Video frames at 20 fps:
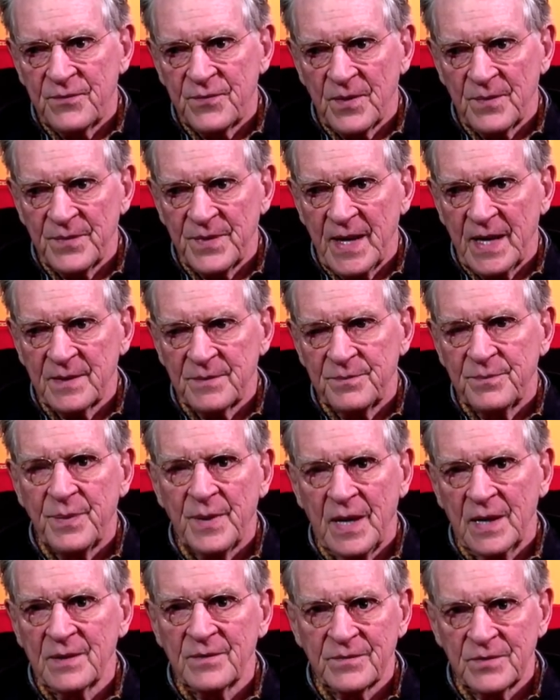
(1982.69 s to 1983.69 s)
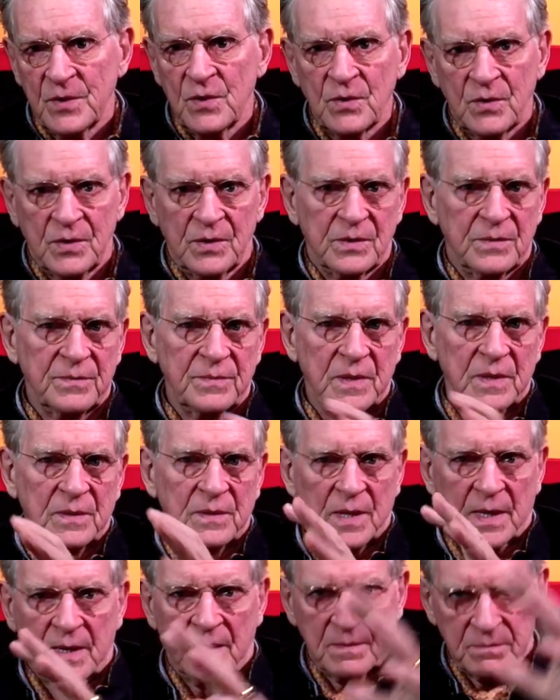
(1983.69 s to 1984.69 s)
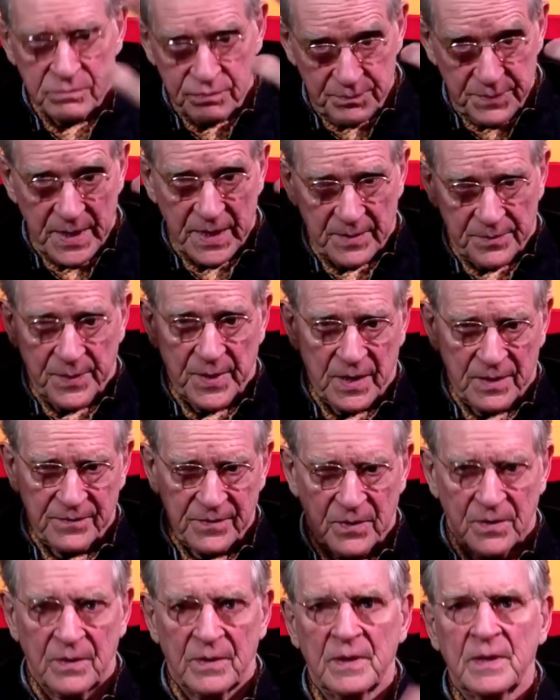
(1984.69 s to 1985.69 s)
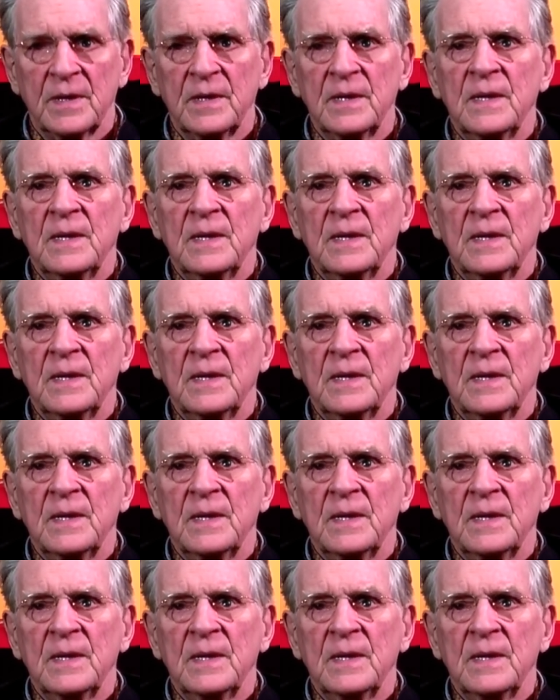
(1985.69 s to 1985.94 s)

from that pot of yogurt, like a big pot of yogurt.